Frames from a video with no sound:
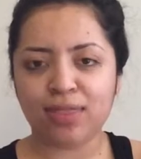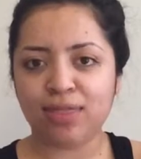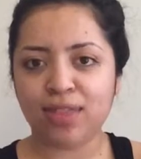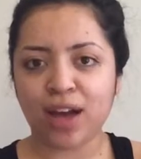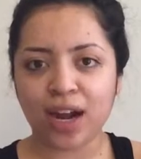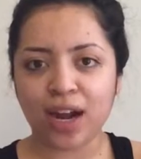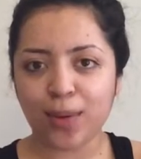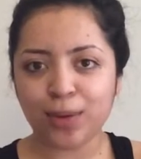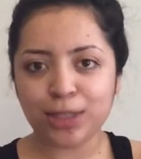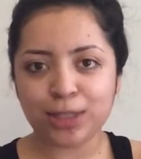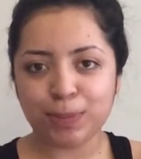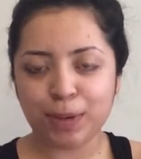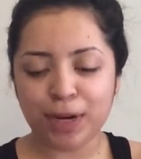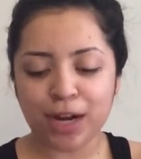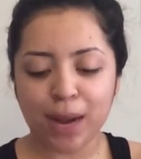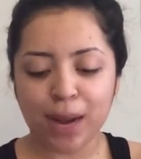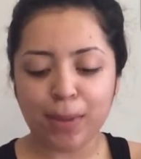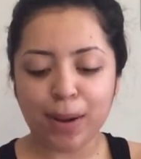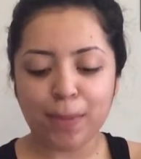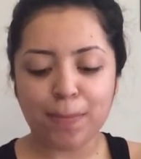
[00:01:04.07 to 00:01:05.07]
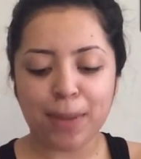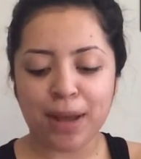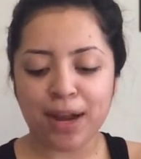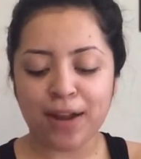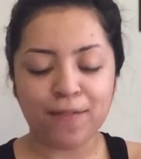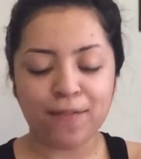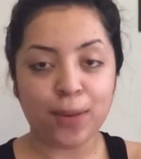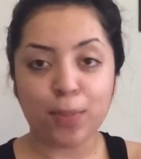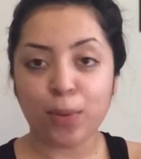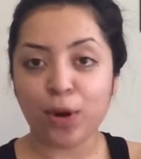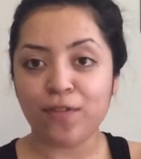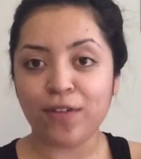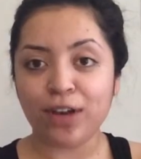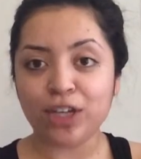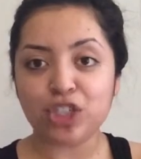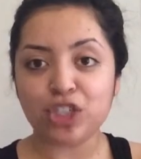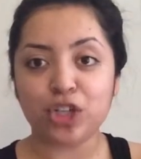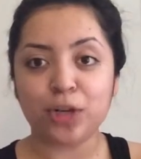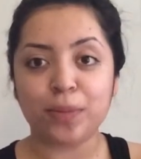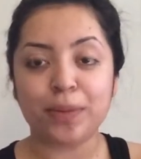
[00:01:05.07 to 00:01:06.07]
thought I was putting on my Benefit
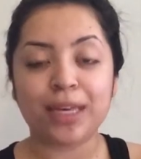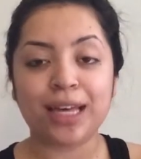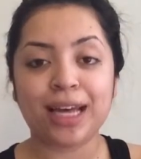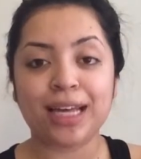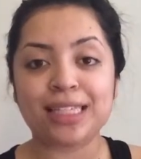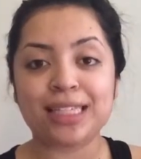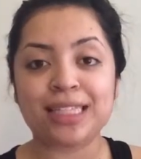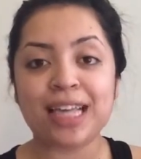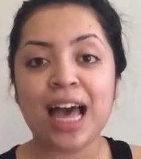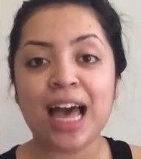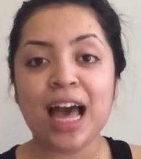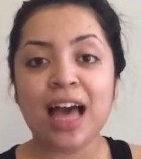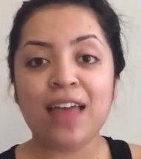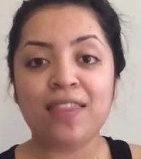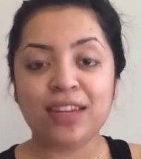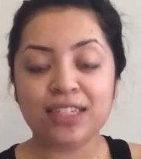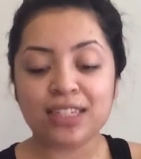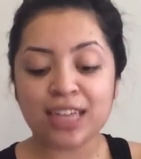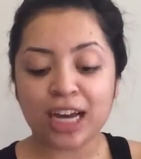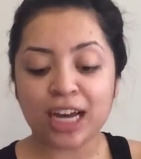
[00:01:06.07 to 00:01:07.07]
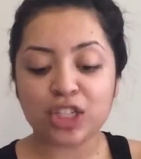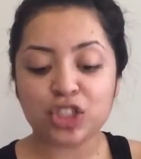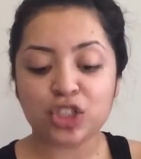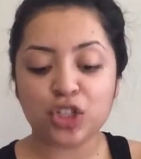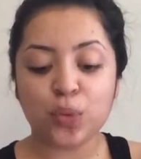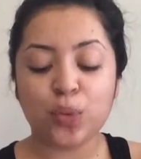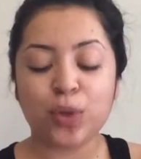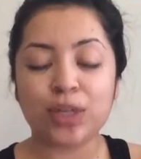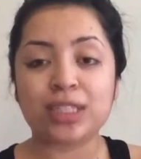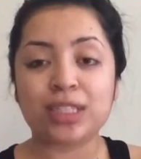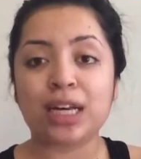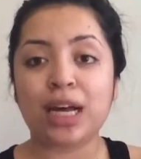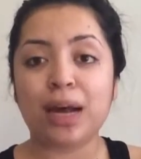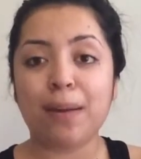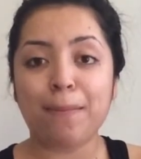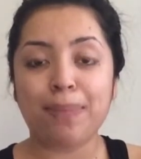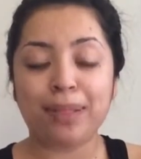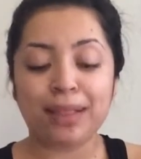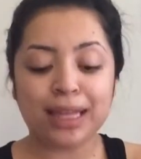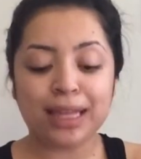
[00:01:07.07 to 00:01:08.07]
Professional because the texture was
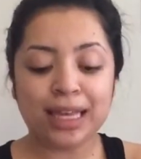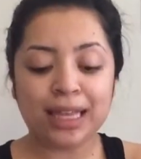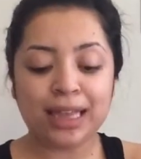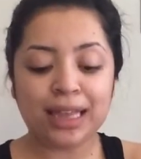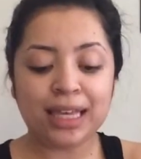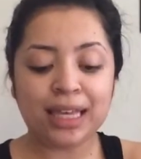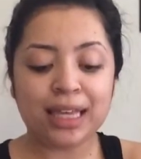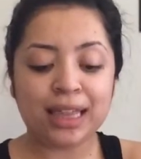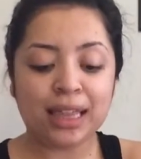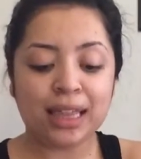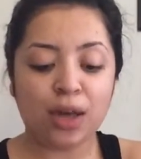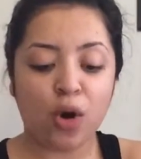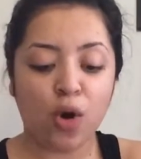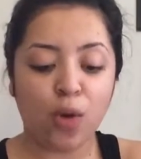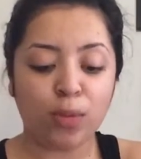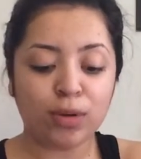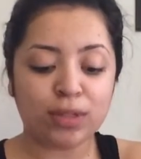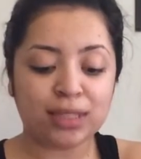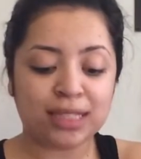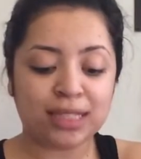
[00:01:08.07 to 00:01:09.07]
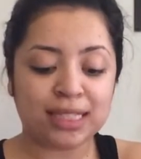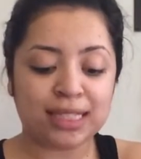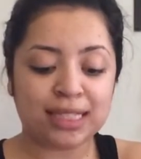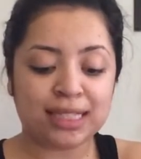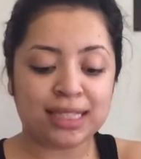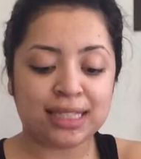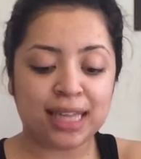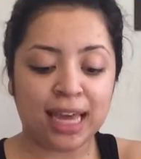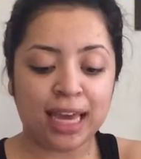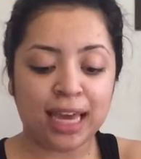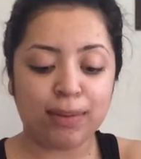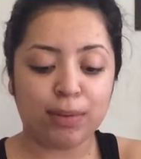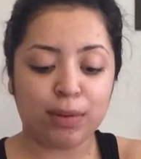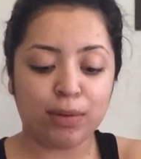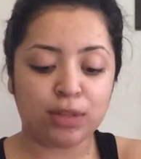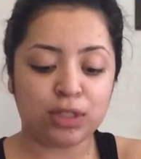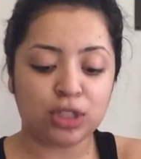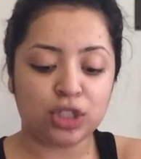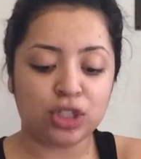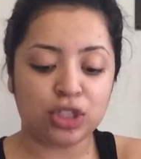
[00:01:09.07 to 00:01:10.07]
completely almost the same. It
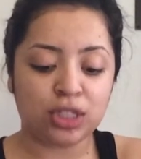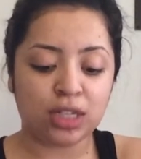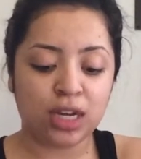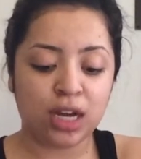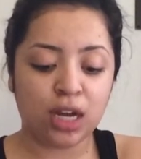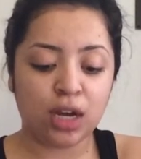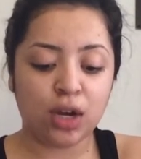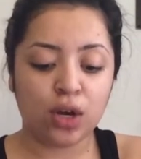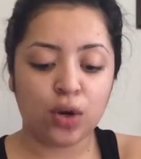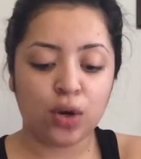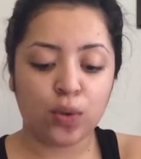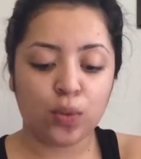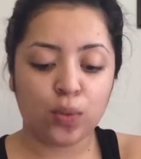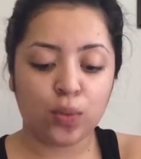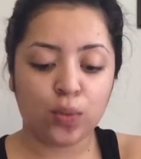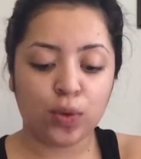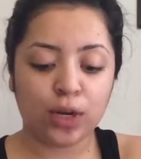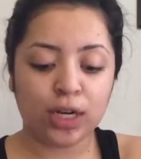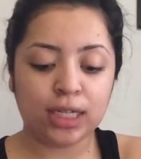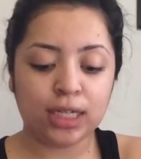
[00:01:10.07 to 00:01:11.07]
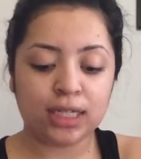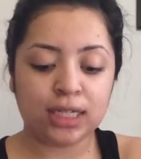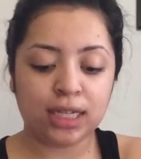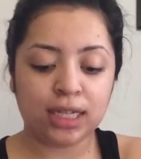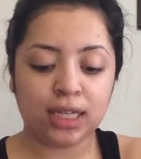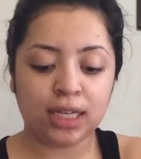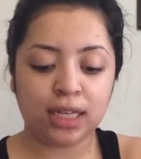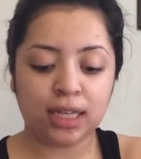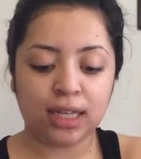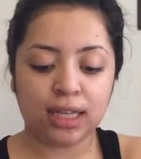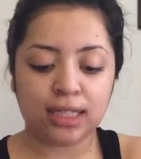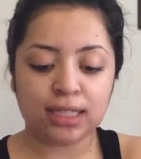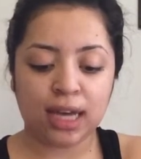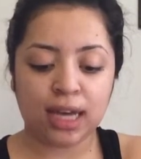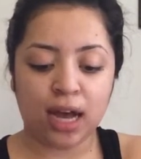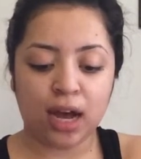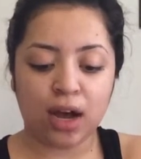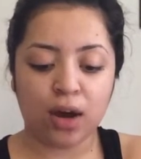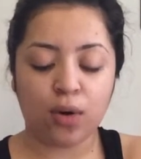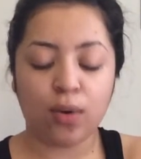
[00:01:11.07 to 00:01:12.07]
was just ridiculous
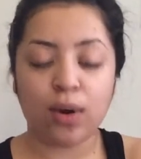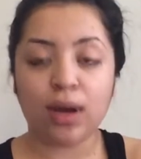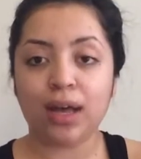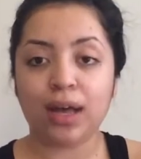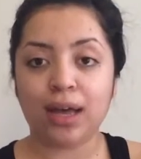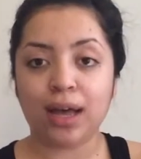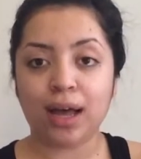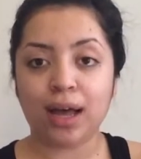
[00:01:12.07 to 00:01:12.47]
how